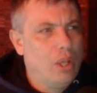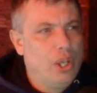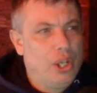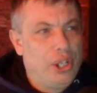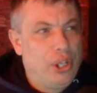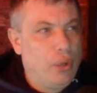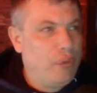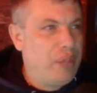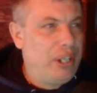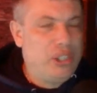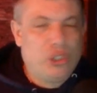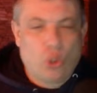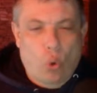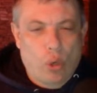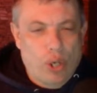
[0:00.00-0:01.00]
You don't think
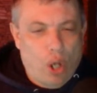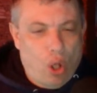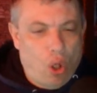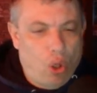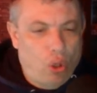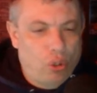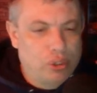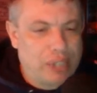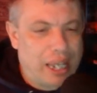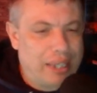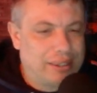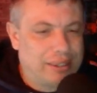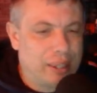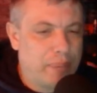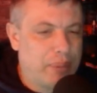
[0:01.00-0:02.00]
Jordan Hulls
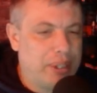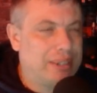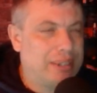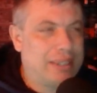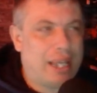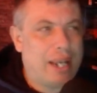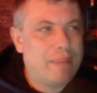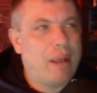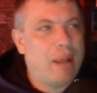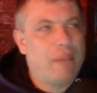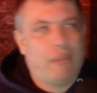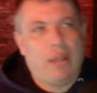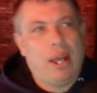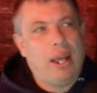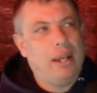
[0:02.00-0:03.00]
has something to say about
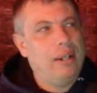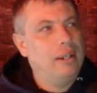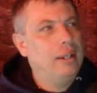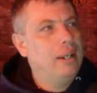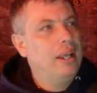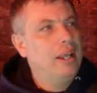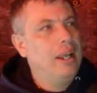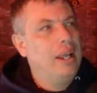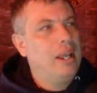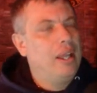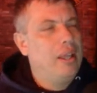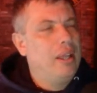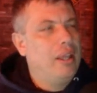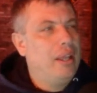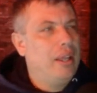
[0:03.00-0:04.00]
that?
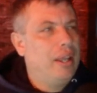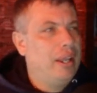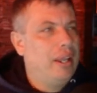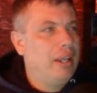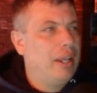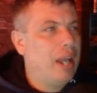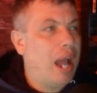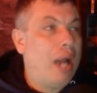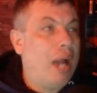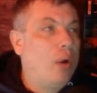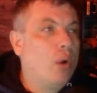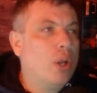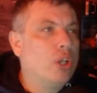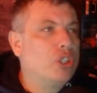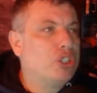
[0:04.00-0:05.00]
I don't
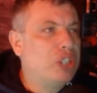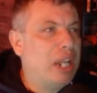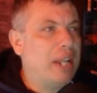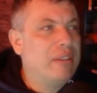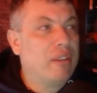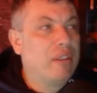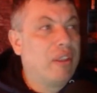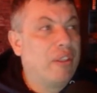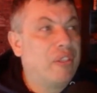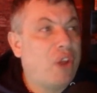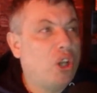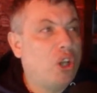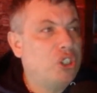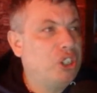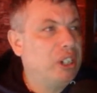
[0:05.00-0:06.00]
understand the
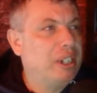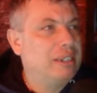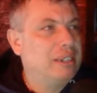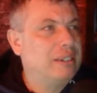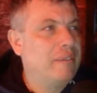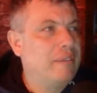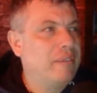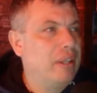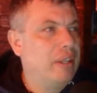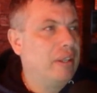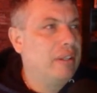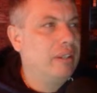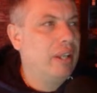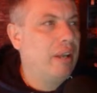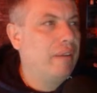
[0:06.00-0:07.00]
lethargicness of
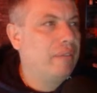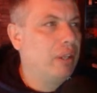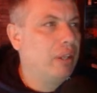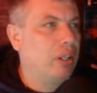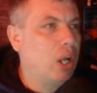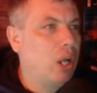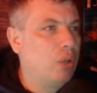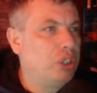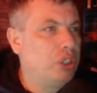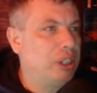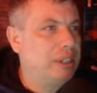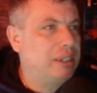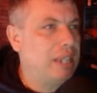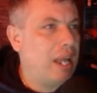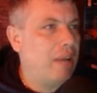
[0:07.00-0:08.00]
the coaching
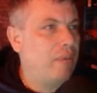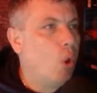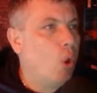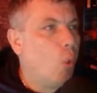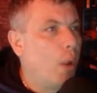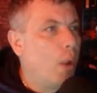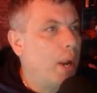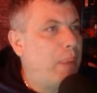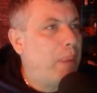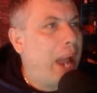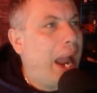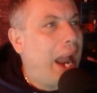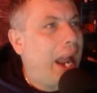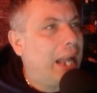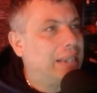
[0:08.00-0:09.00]
staff. What a
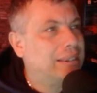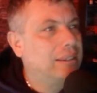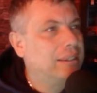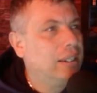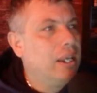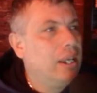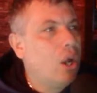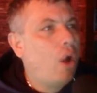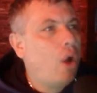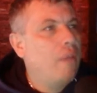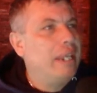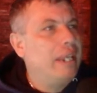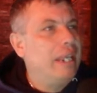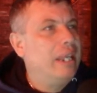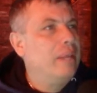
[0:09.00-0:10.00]
pass on
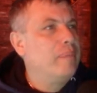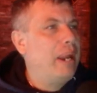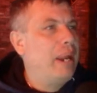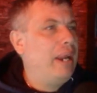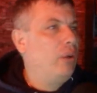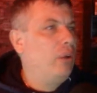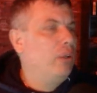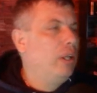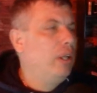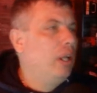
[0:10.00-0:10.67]
the inbound.